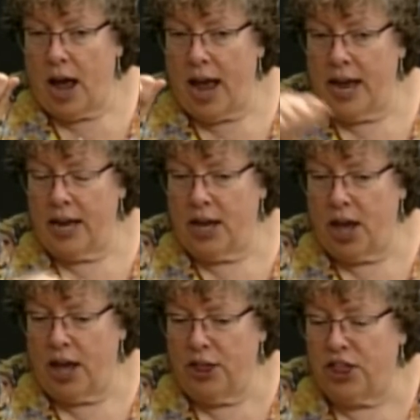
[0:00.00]

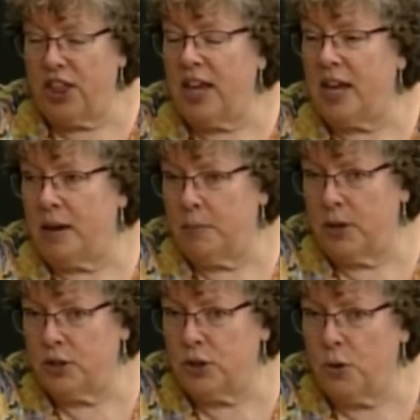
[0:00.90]
a theme,
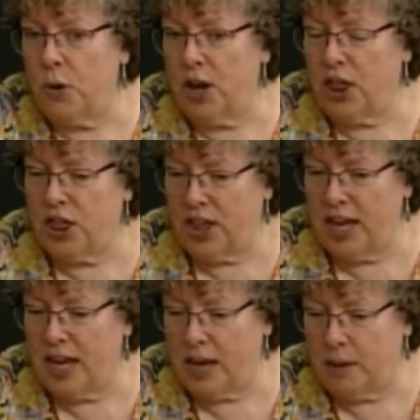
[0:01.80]
a story
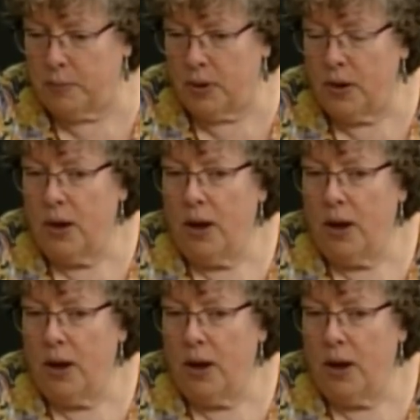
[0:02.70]
theme,